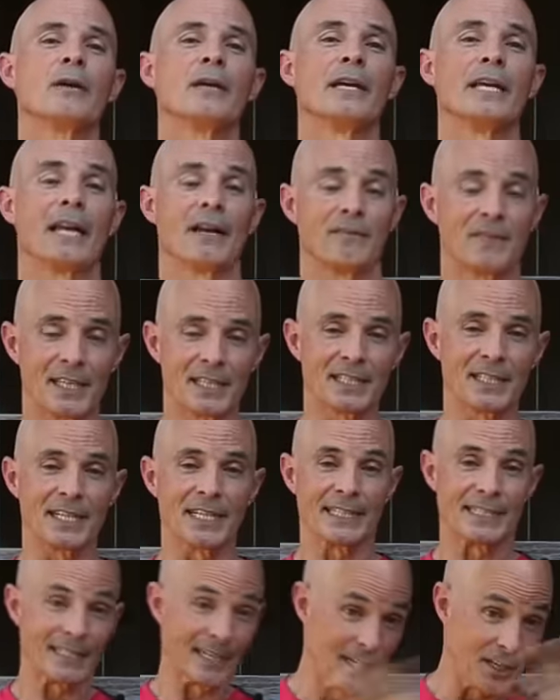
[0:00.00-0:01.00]
and I've tested a
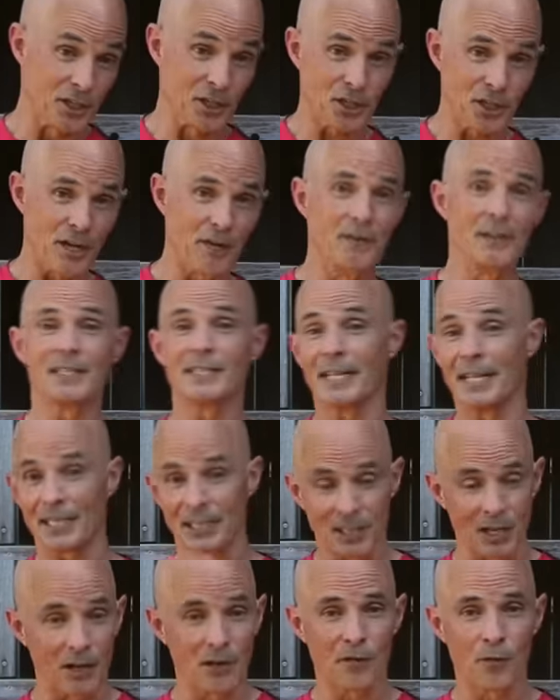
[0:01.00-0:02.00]
ton of Chevys and a
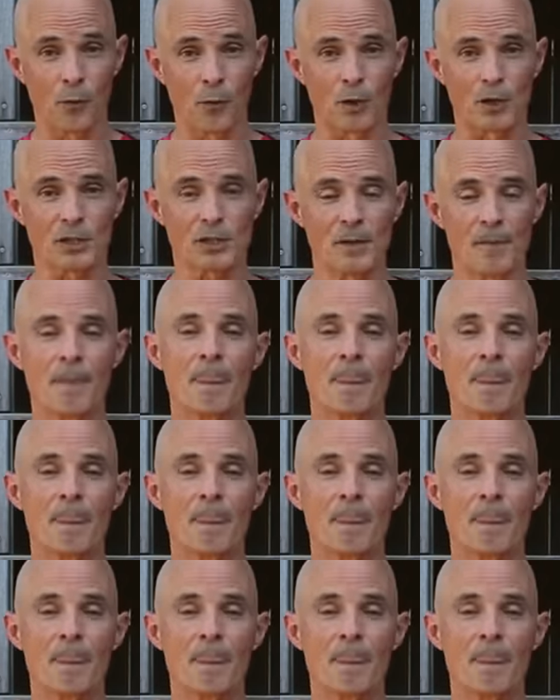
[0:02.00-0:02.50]
ton of Fords,